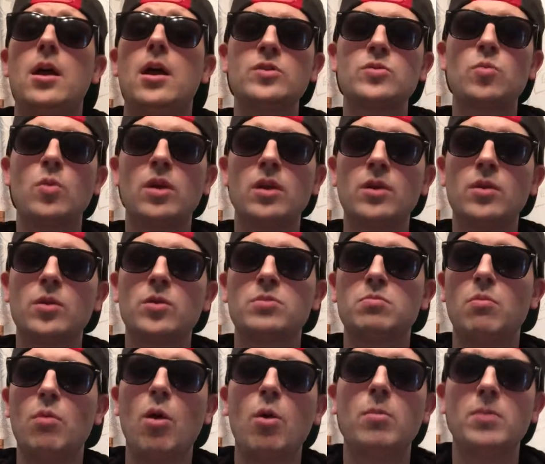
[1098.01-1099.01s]
It's one of those
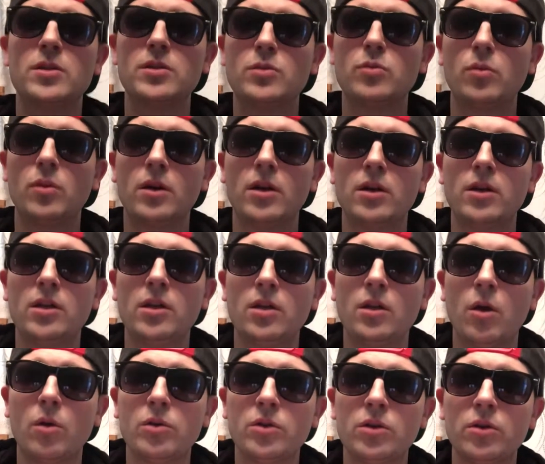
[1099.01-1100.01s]
moments where,
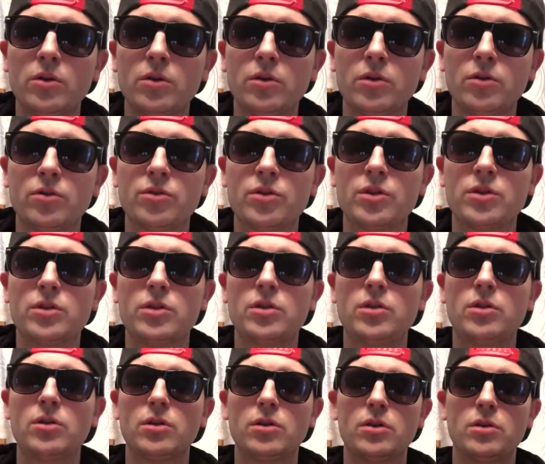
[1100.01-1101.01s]

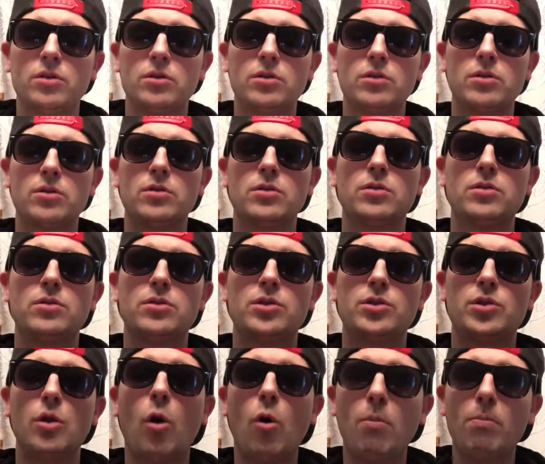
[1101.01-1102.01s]
you're
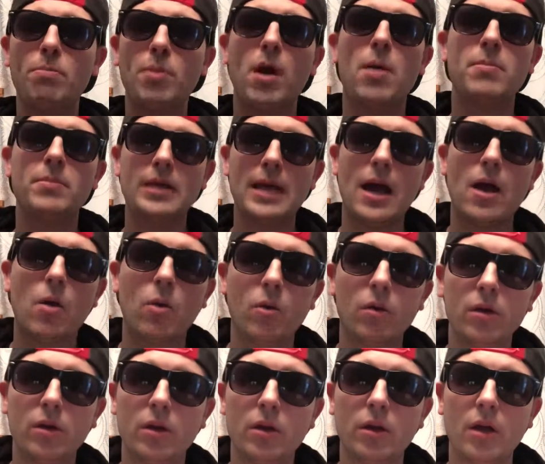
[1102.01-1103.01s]
so bummed
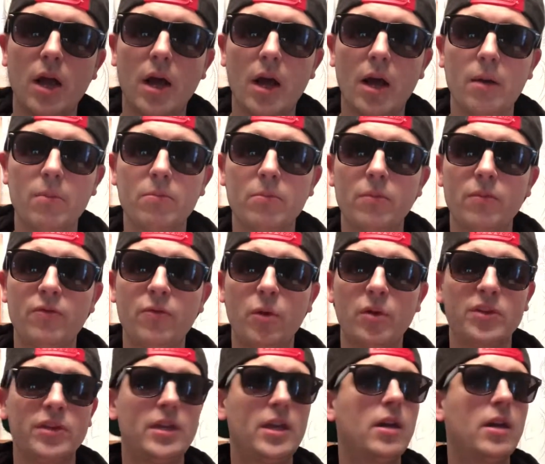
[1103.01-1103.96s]
out for the